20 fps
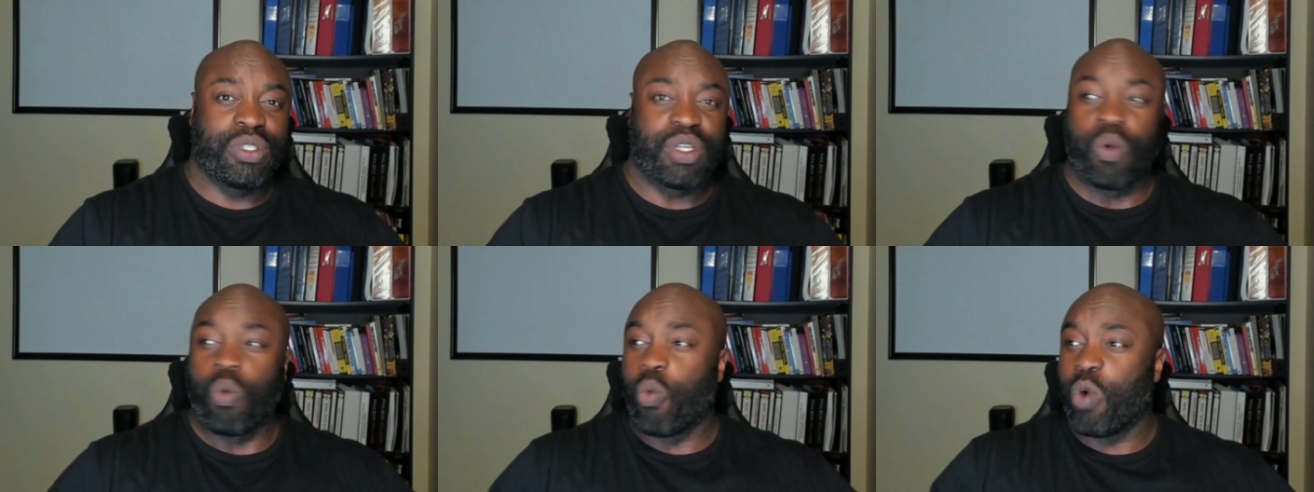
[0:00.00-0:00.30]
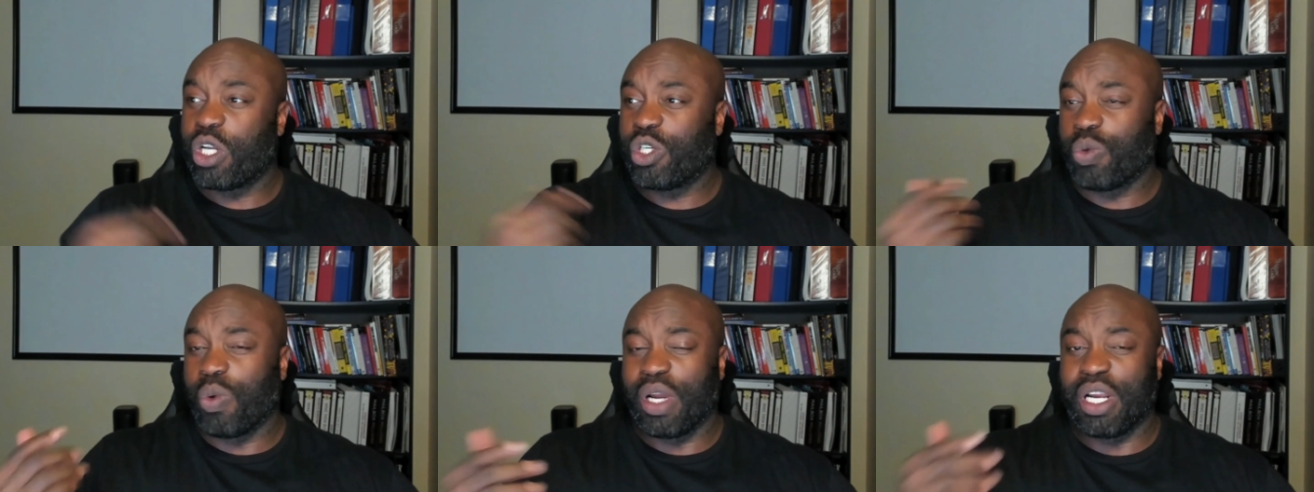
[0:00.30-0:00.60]
and
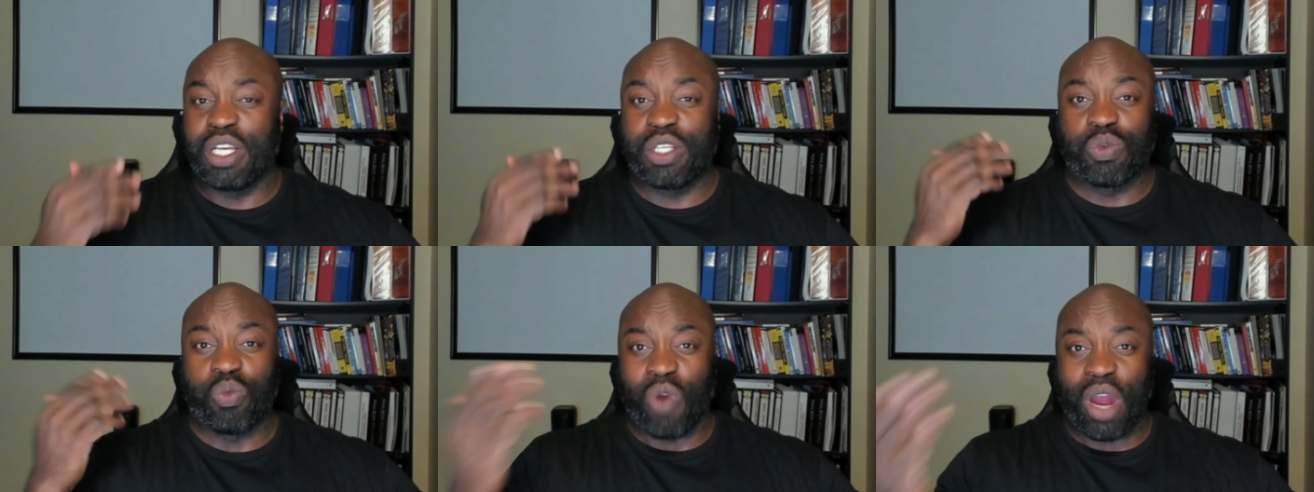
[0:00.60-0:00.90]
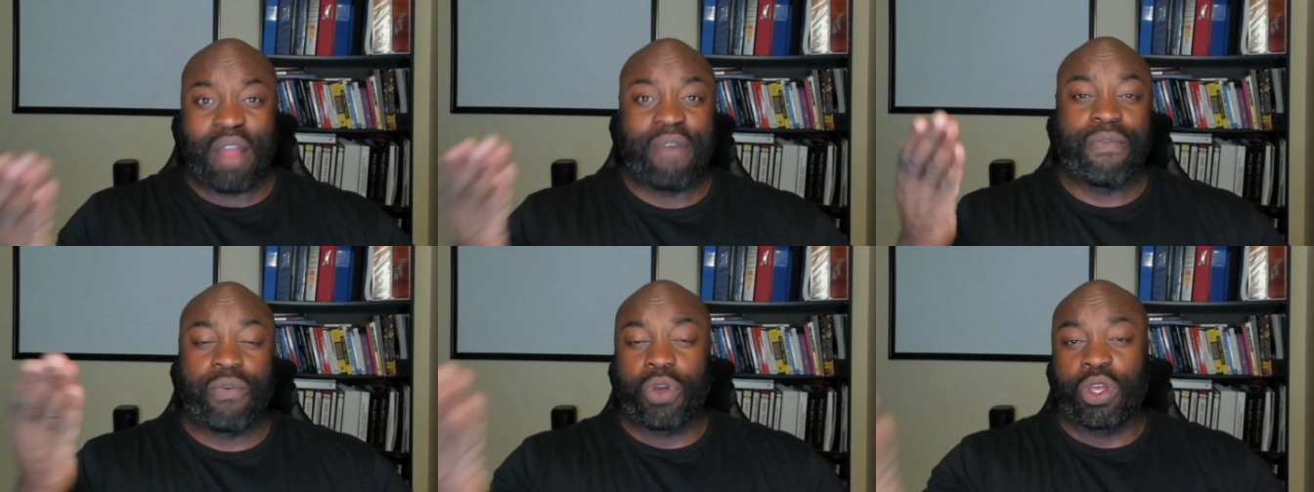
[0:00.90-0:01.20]
which one is
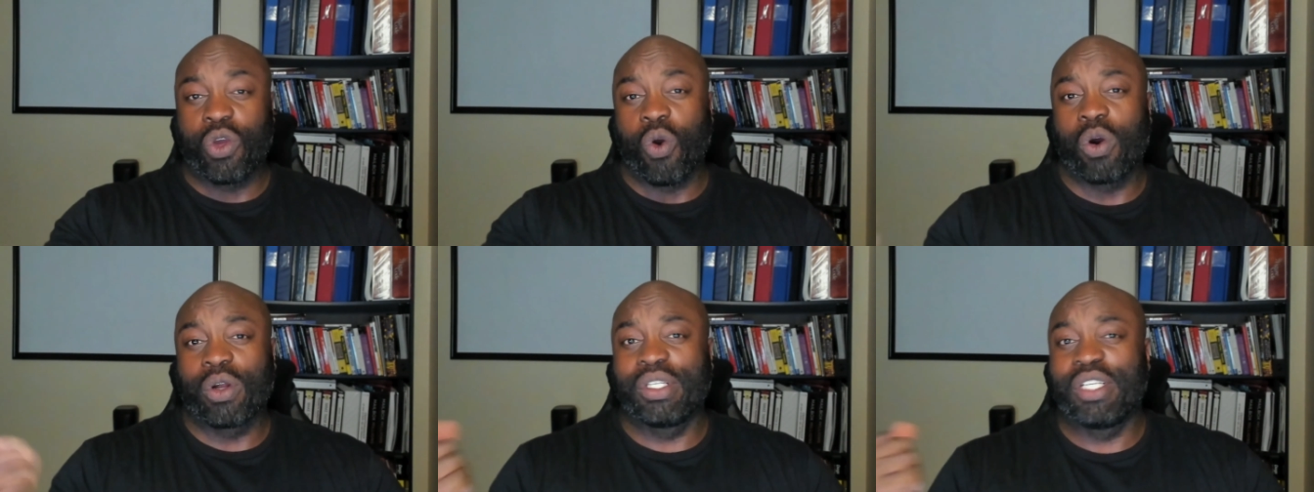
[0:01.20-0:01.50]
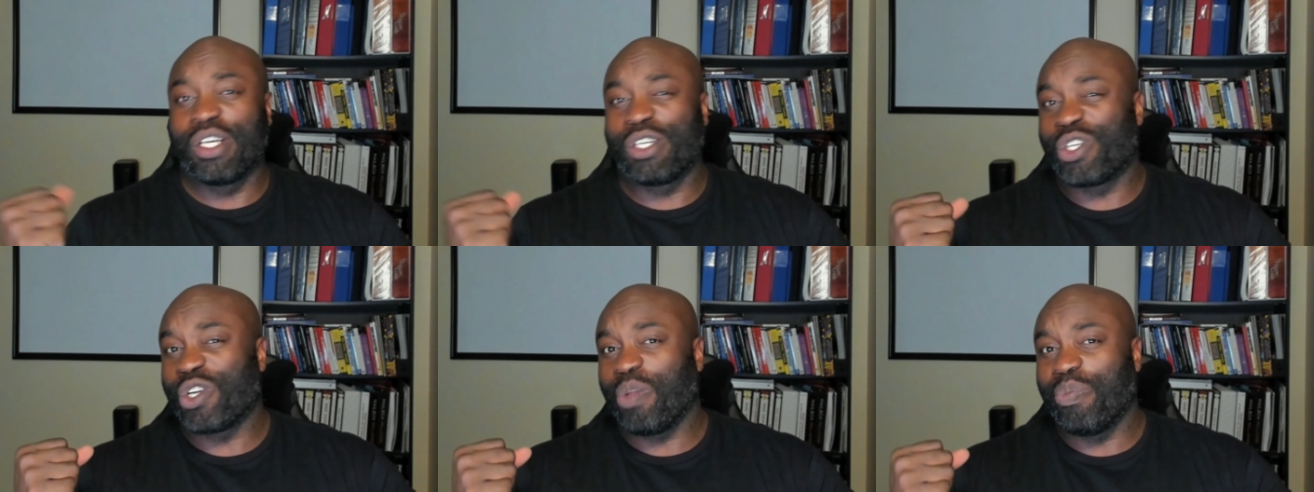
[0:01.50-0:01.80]
right for your
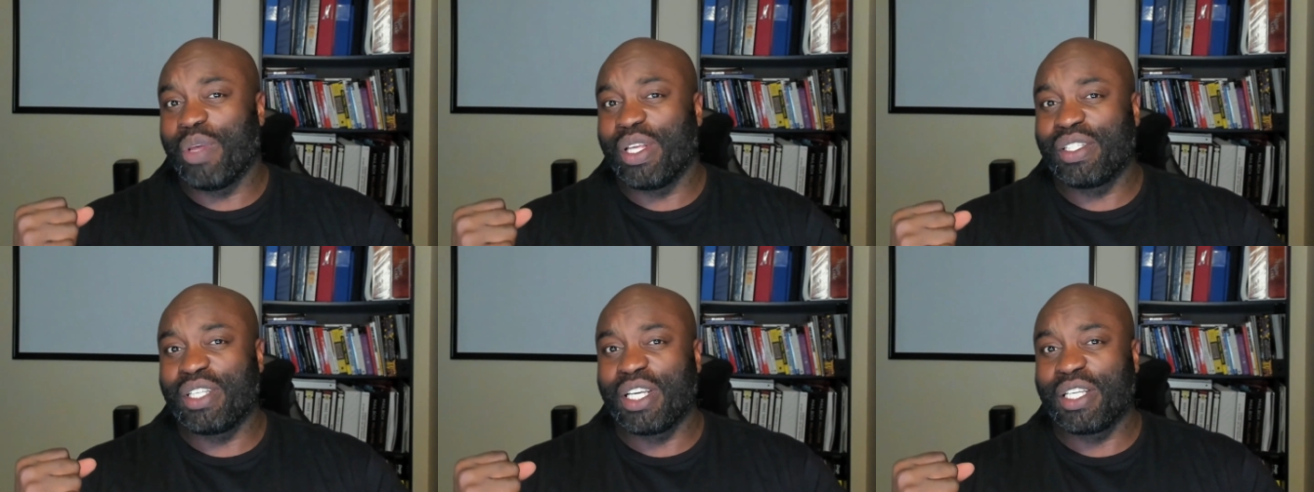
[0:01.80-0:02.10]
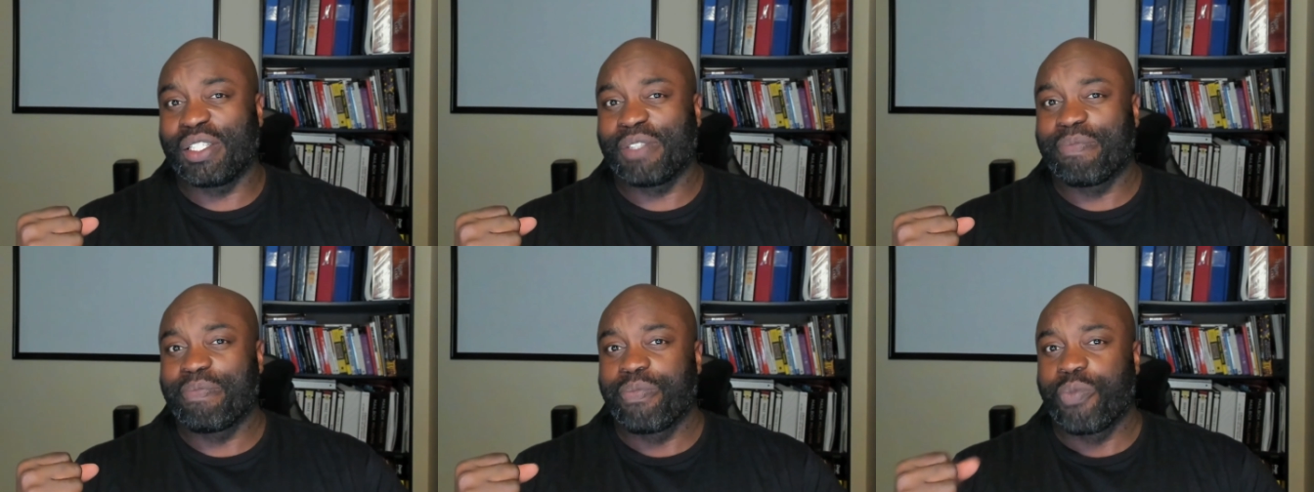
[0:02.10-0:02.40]
digital
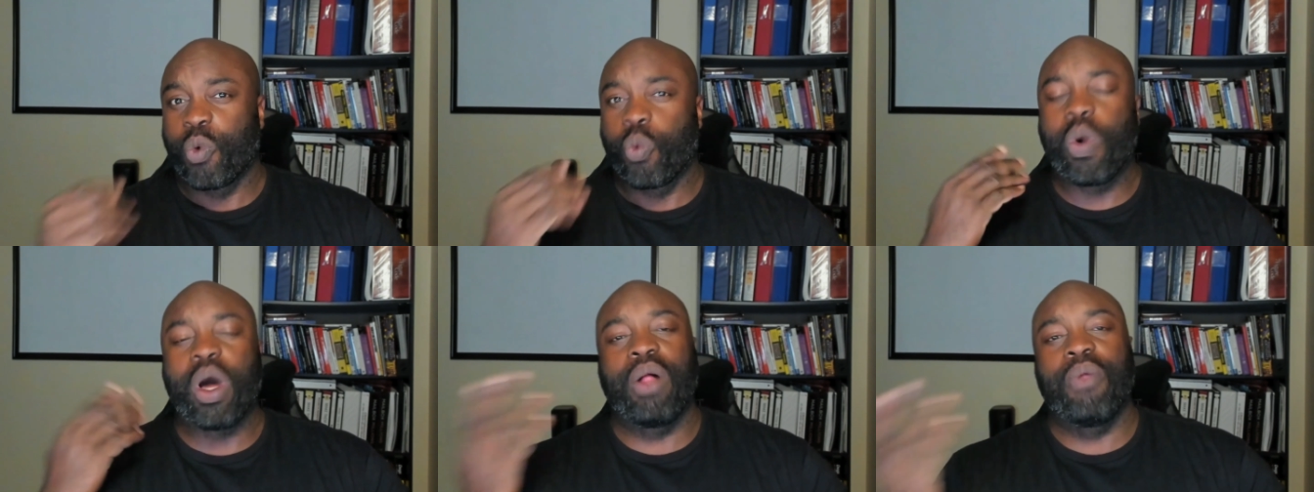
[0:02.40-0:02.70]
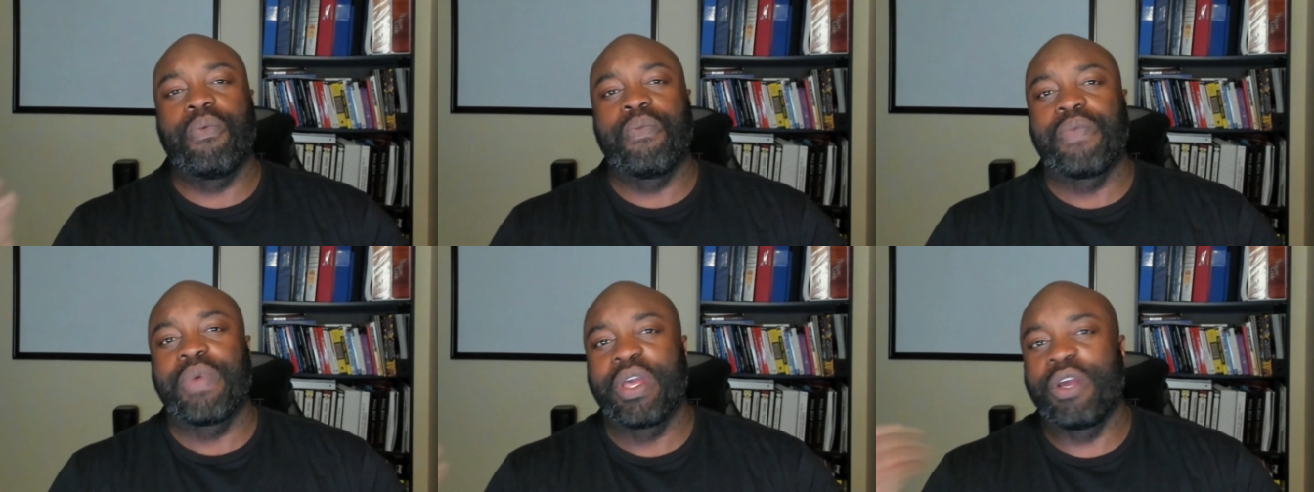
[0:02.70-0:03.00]
business?
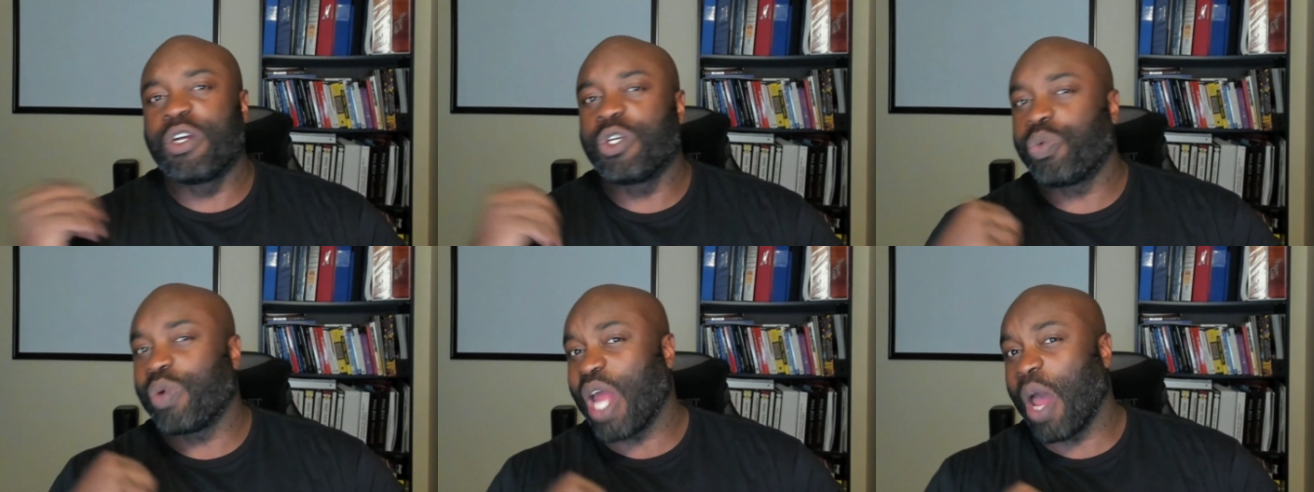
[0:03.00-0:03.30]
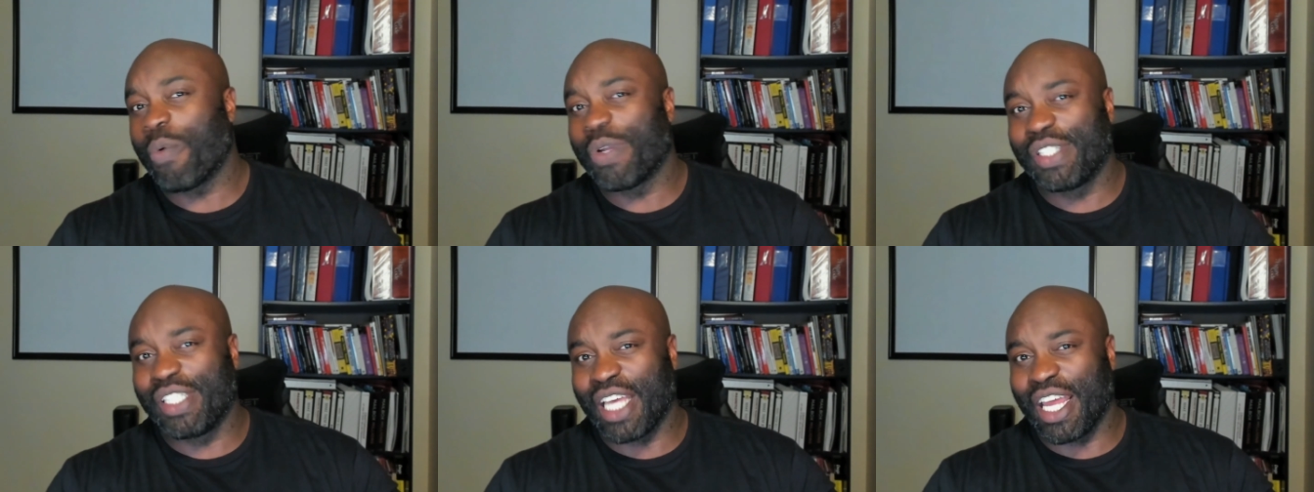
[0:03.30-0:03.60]
Well, here's what I
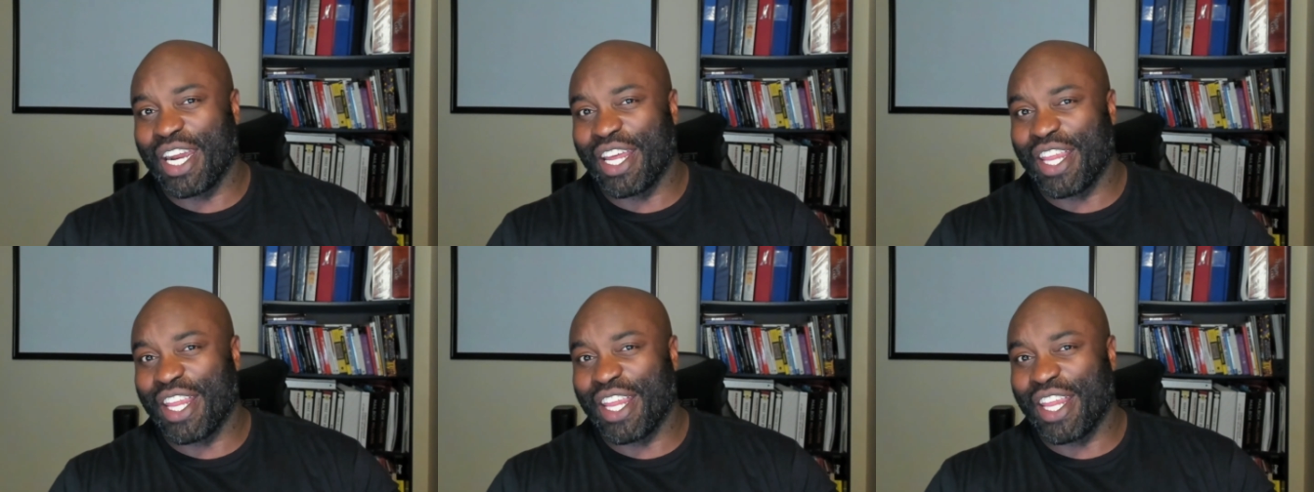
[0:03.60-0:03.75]
would say to